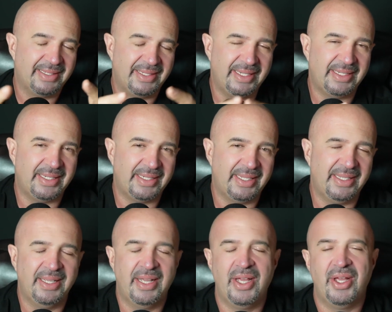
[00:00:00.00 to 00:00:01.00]
ding, ding, ding,
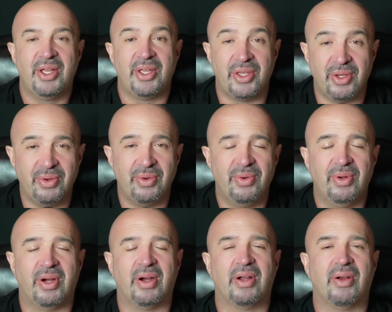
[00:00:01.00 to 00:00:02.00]
you
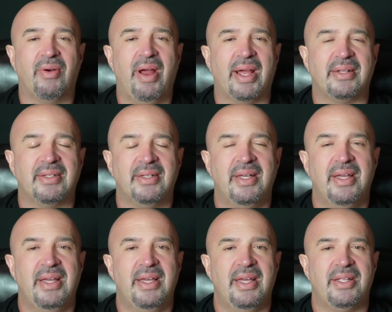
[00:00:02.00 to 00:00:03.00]
are correct.
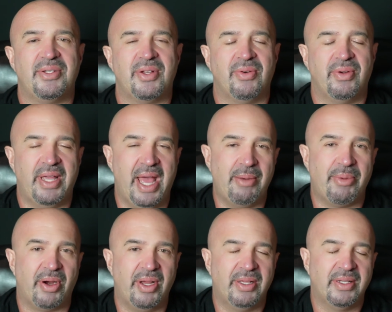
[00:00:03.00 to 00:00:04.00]
And so
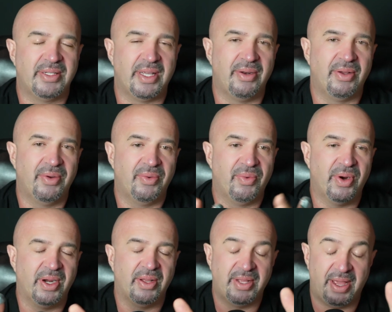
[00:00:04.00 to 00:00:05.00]
Cadbury said, we're
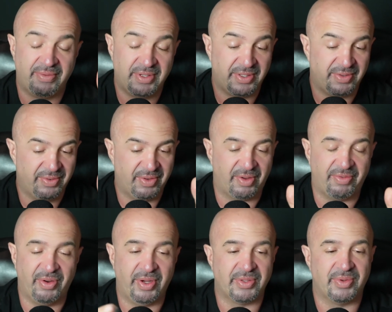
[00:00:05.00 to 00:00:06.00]
going to have just a
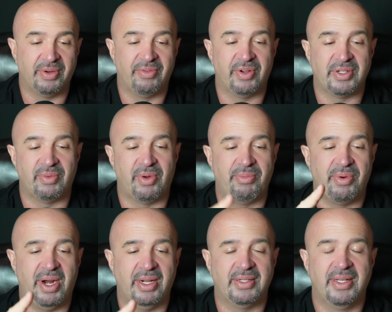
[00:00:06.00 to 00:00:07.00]
focus. We're going to focus on one
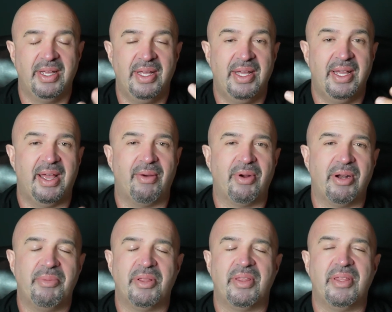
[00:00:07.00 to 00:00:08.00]
product and we're going to build a